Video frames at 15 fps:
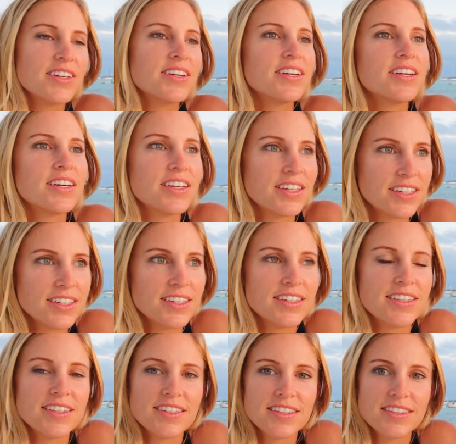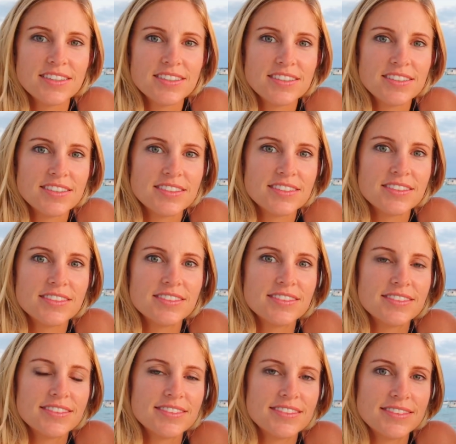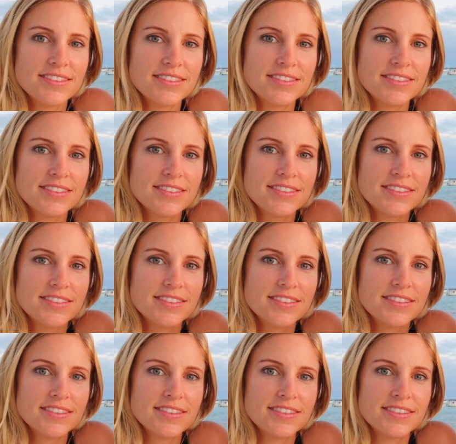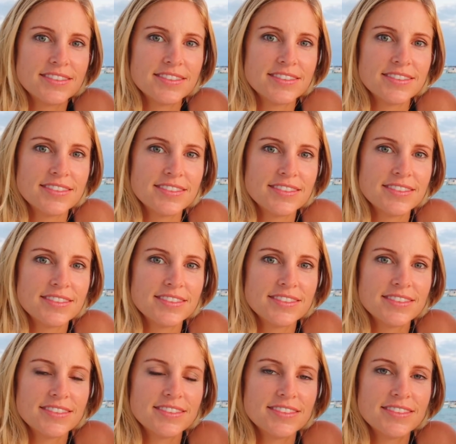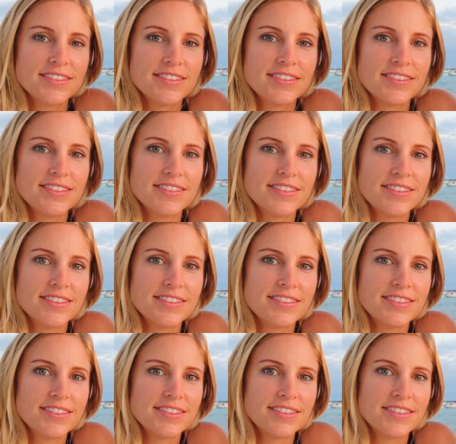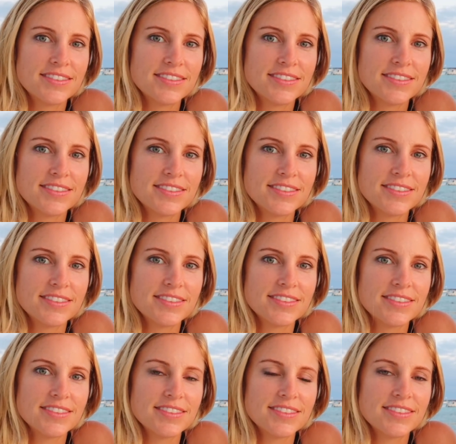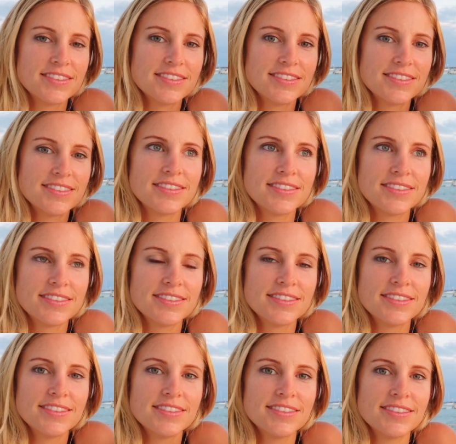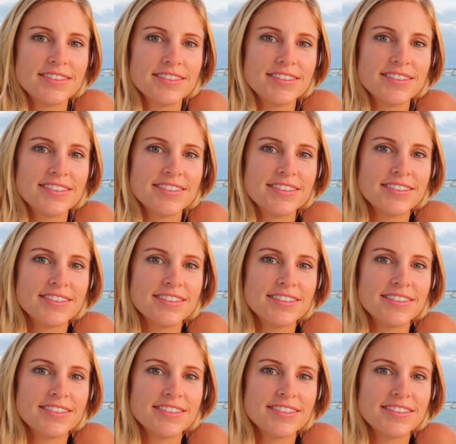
(silent)